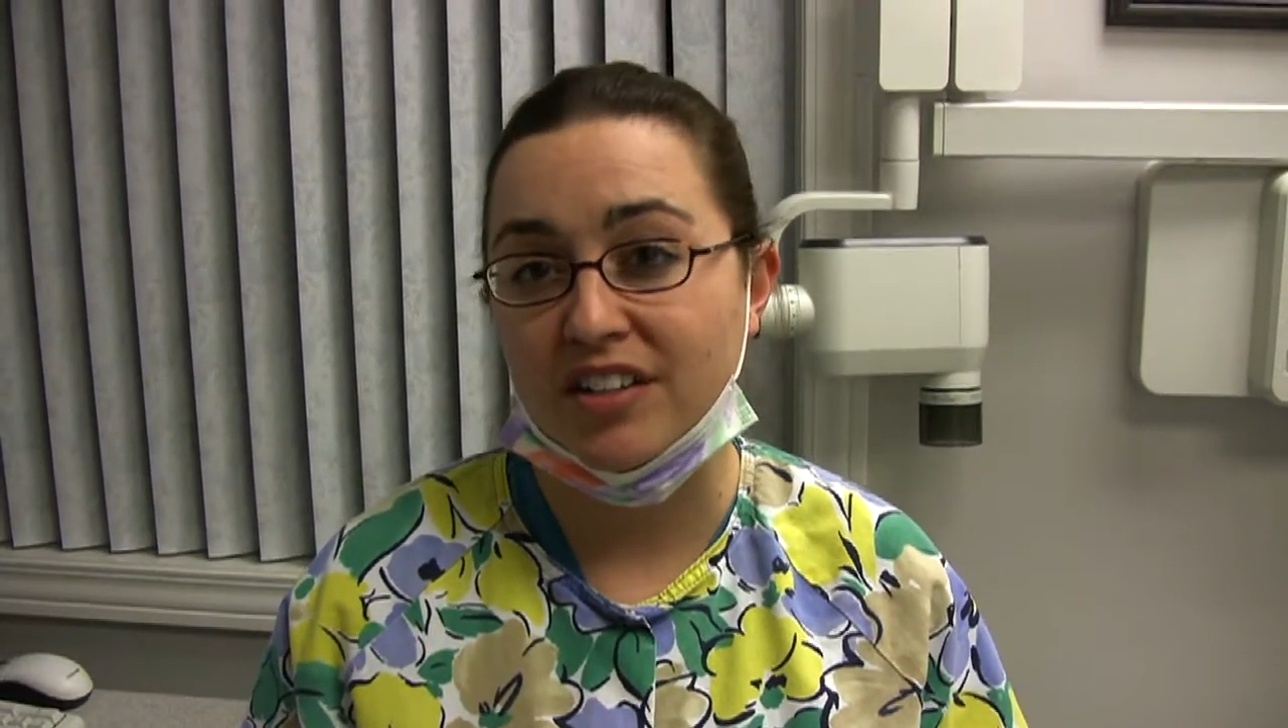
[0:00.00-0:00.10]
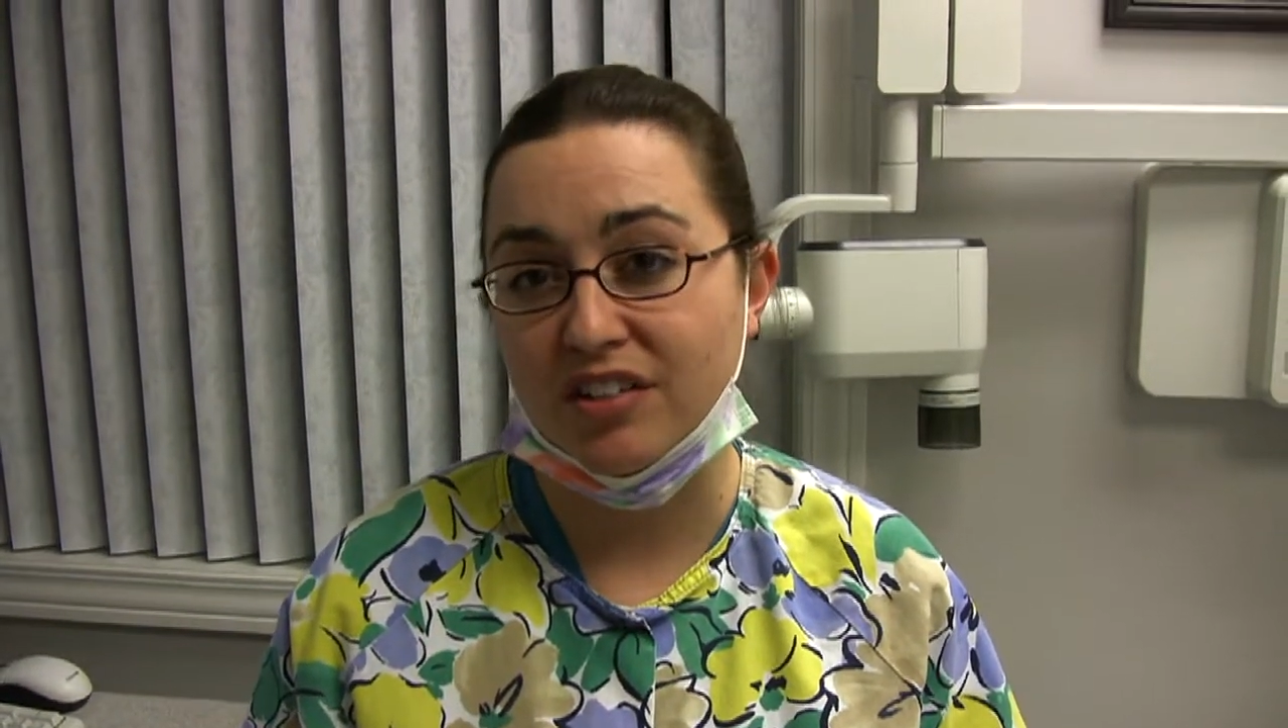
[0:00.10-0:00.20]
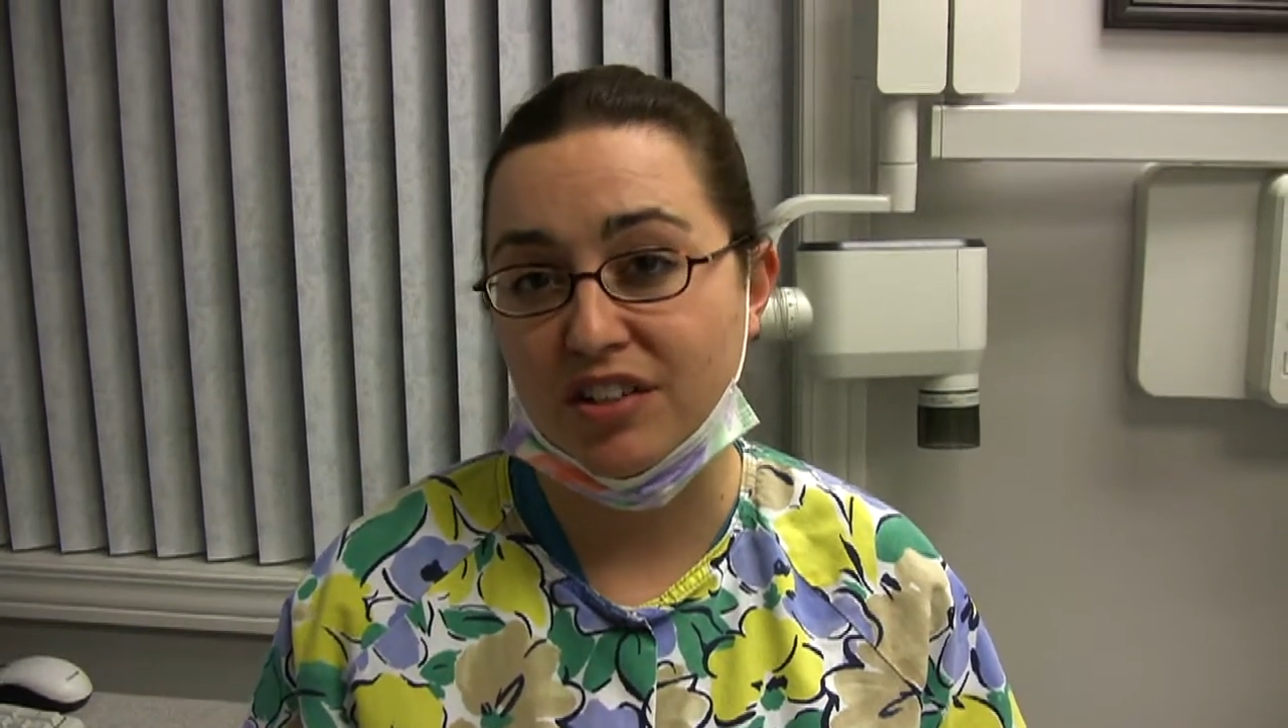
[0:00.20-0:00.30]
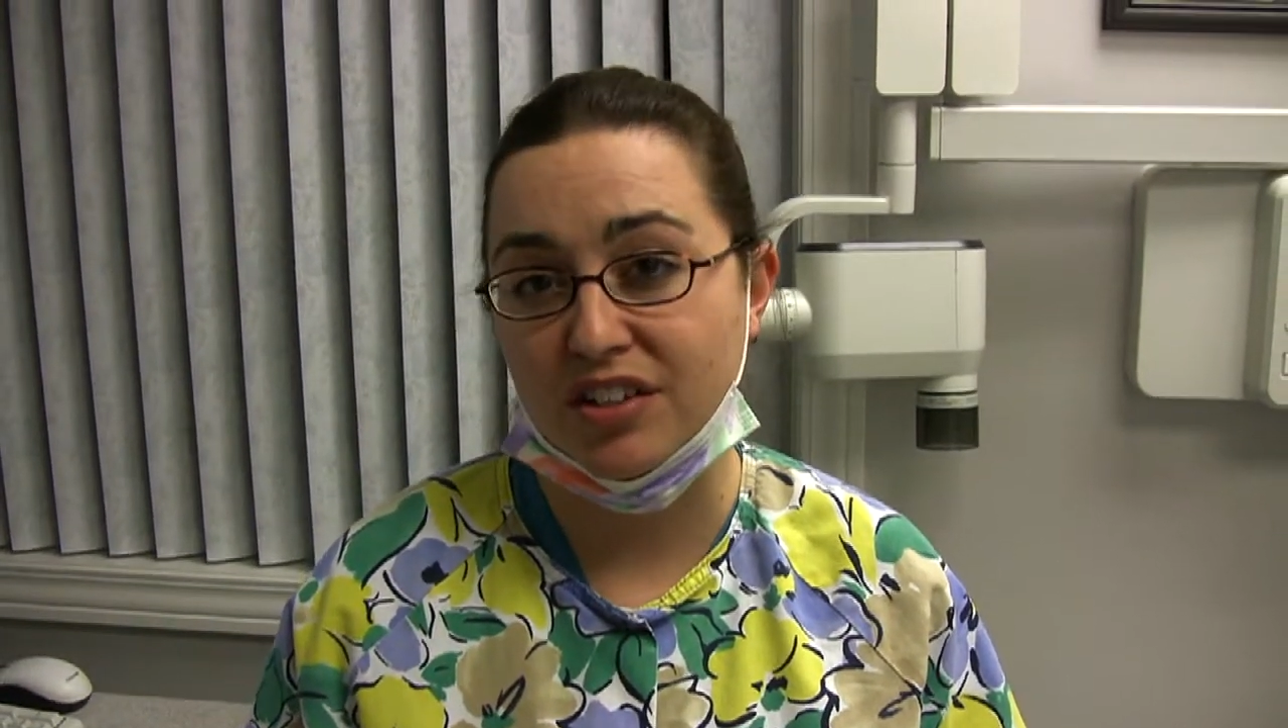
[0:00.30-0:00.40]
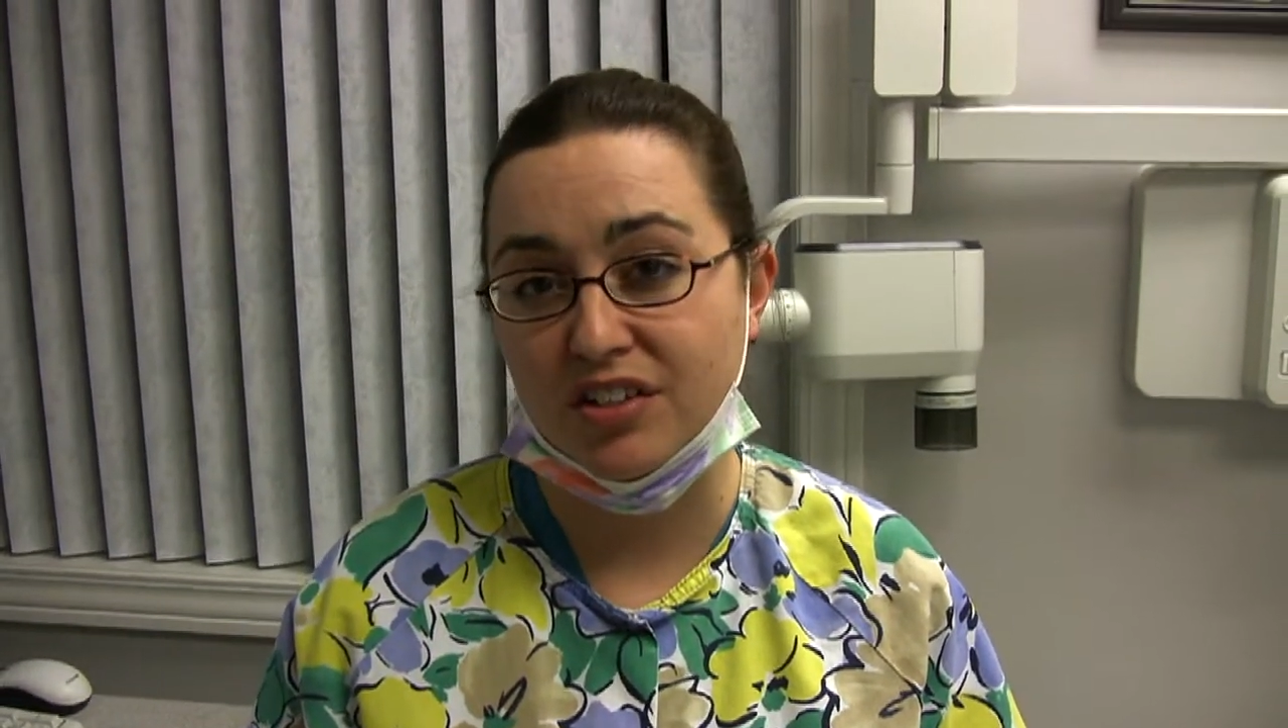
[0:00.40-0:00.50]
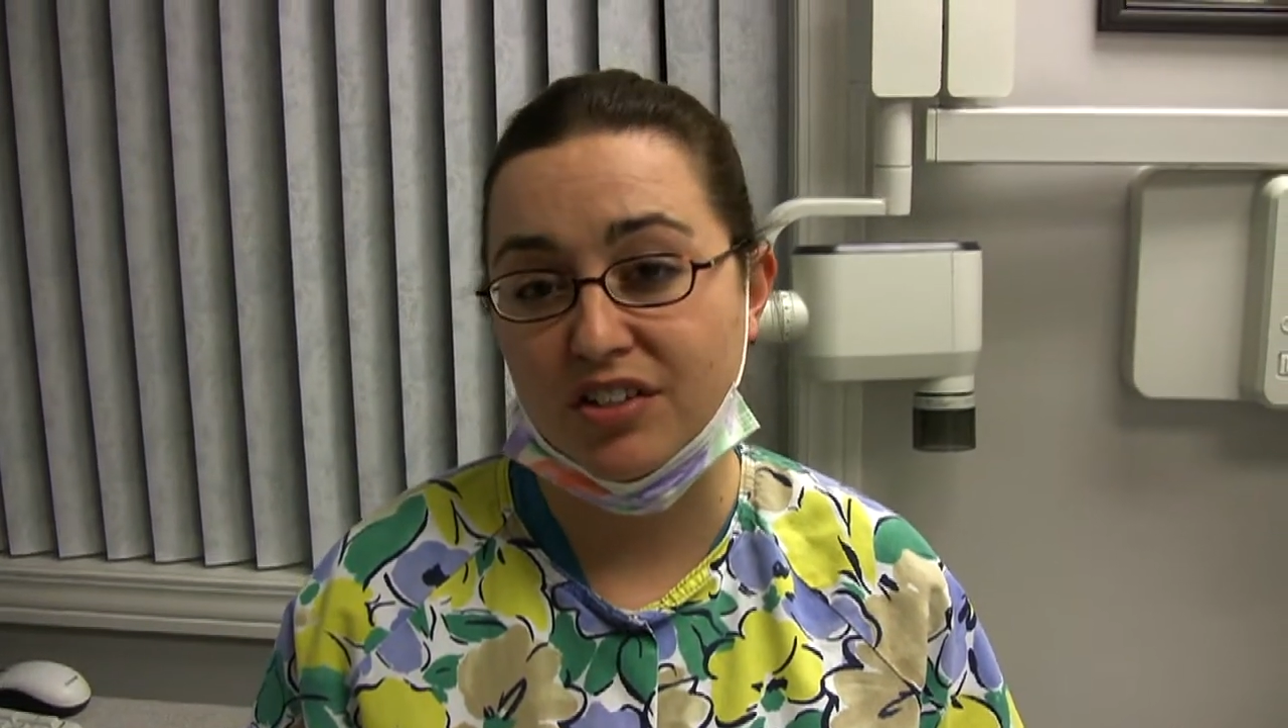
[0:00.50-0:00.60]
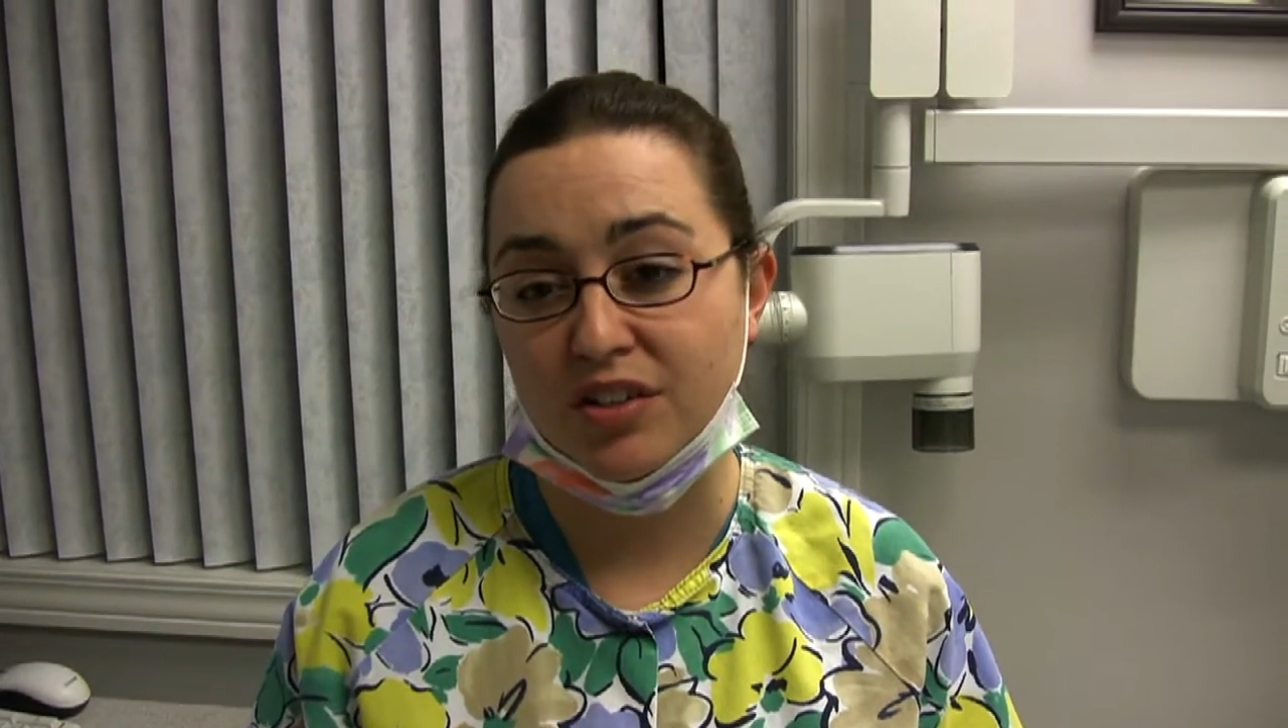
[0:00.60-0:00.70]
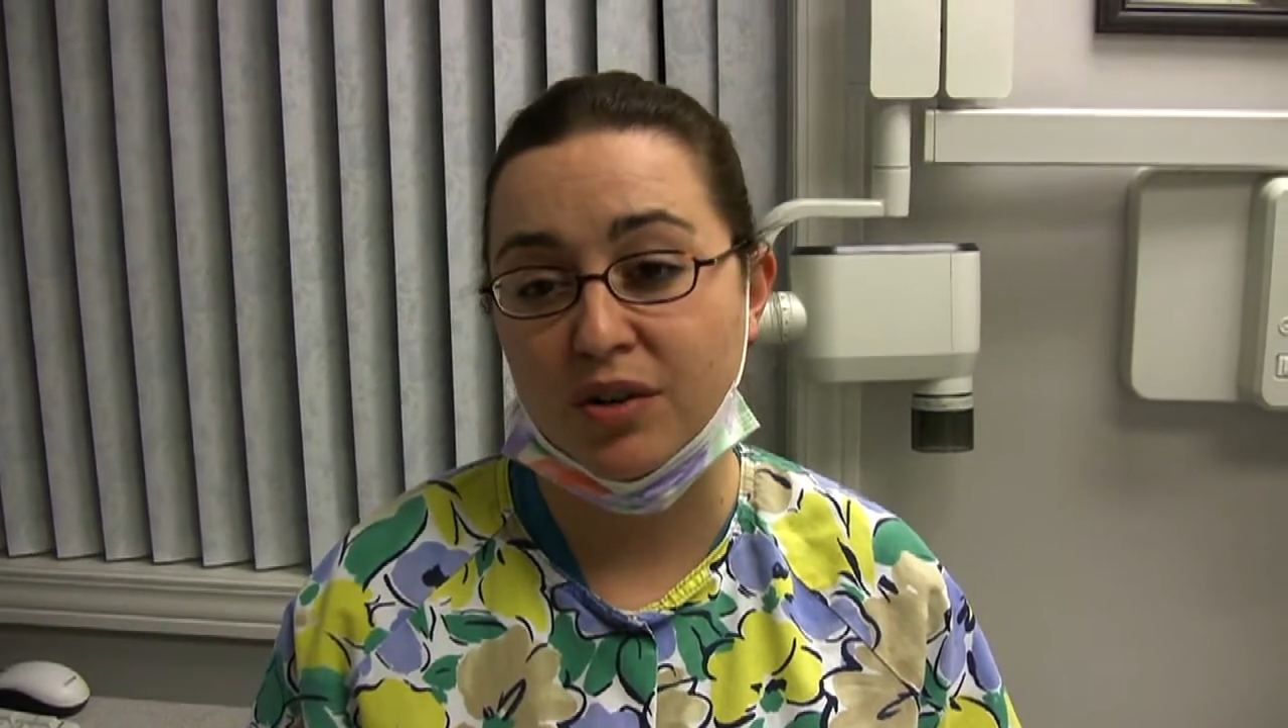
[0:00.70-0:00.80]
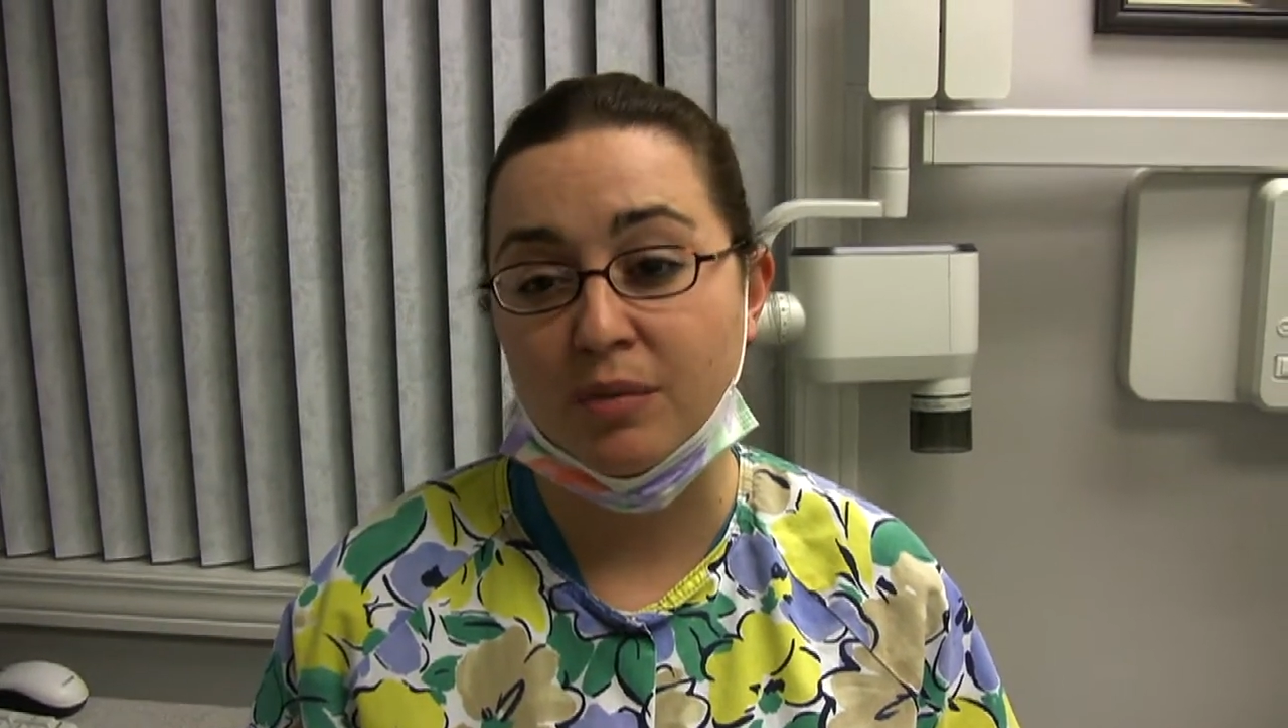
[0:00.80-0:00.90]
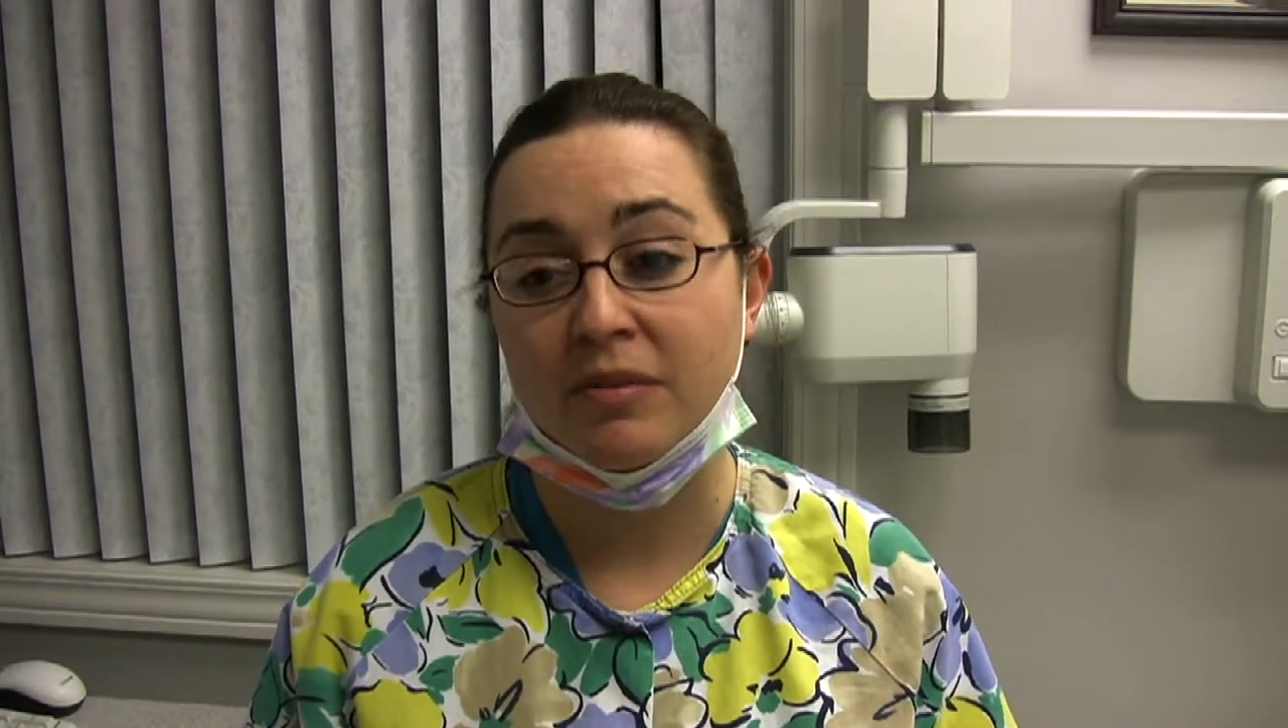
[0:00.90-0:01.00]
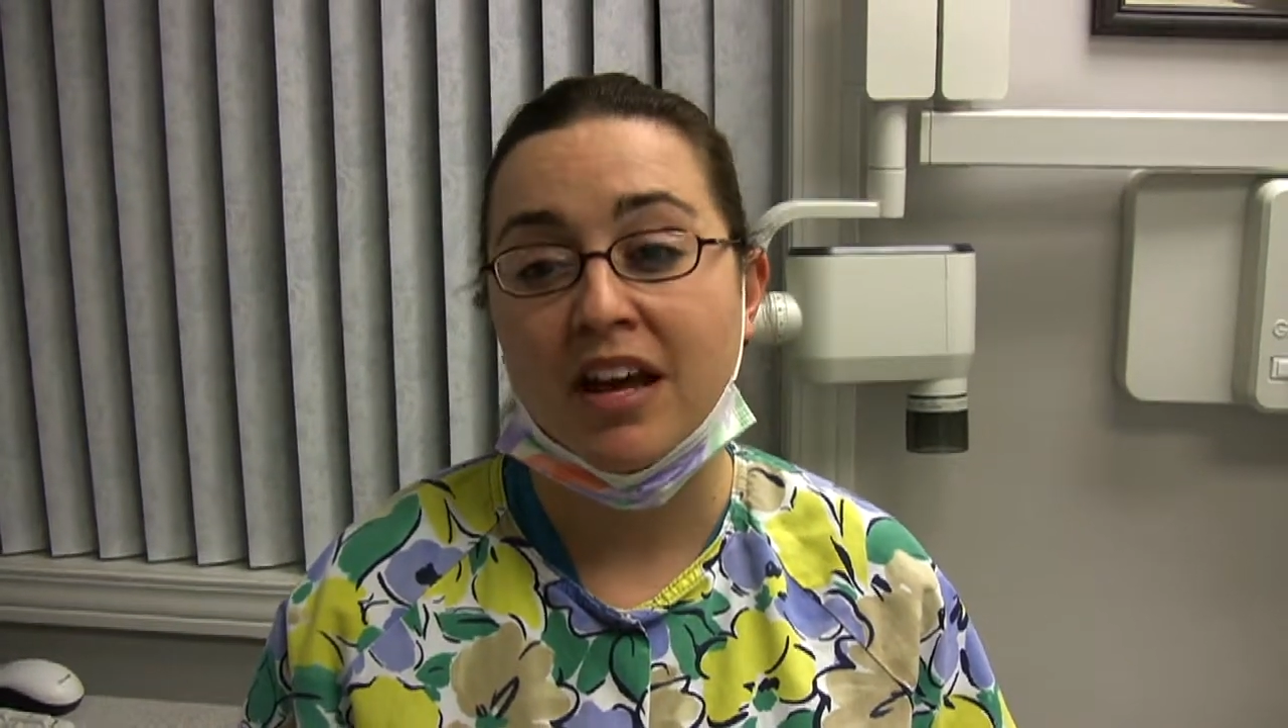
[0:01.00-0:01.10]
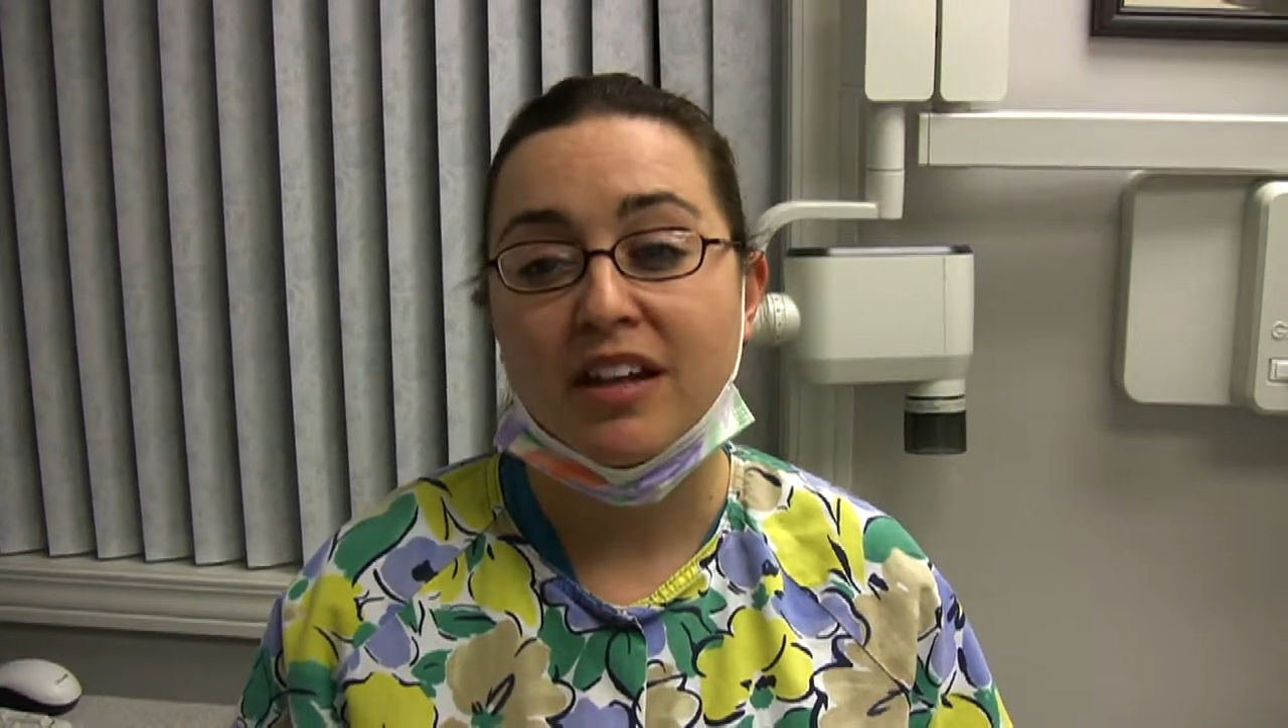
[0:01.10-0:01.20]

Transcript: are consumed,